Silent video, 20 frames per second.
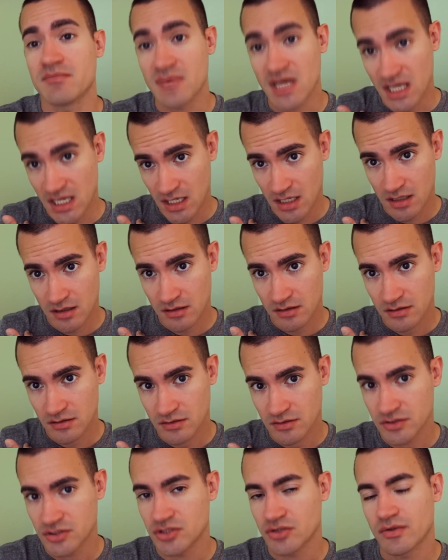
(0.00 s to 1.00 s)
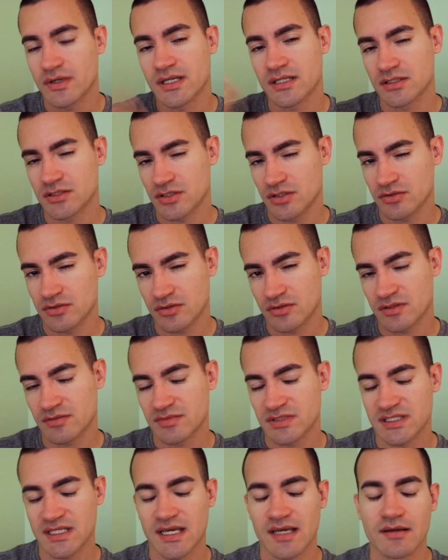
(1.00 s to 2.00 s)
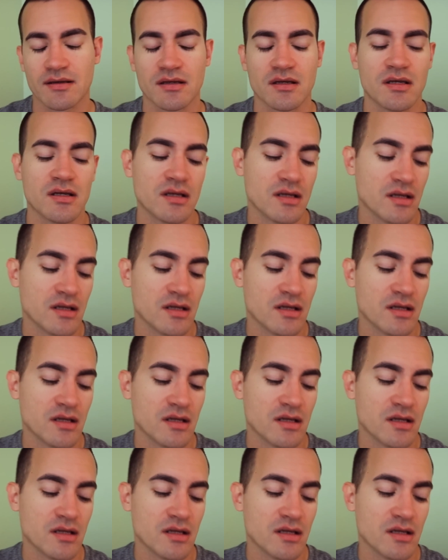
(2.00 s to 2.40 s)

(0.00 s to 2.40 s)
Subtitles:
me do it. Do you know what I'm saying?